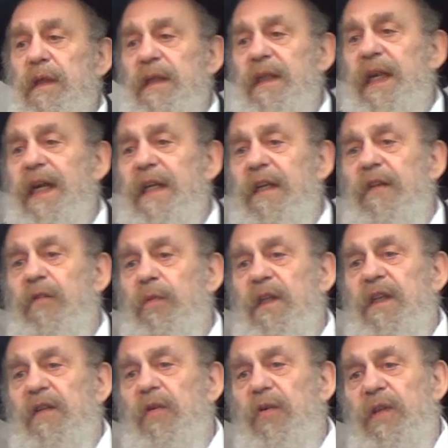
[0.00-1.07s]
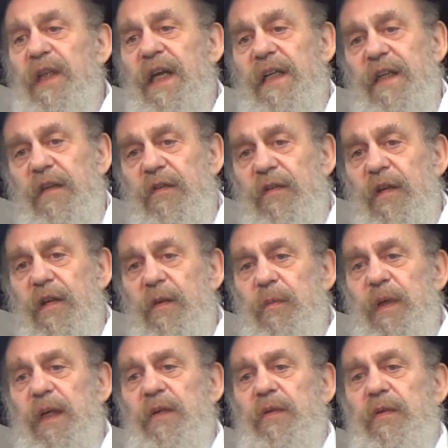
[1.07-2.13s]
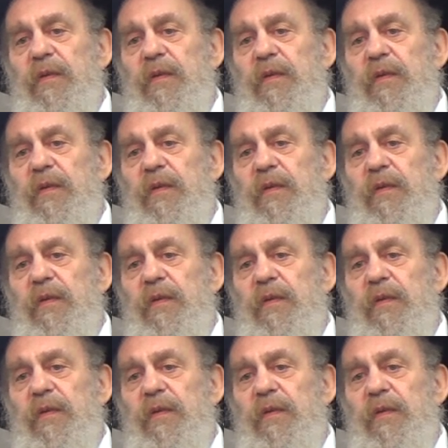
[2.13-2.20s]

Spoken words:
that is what the whole Tanya is all about.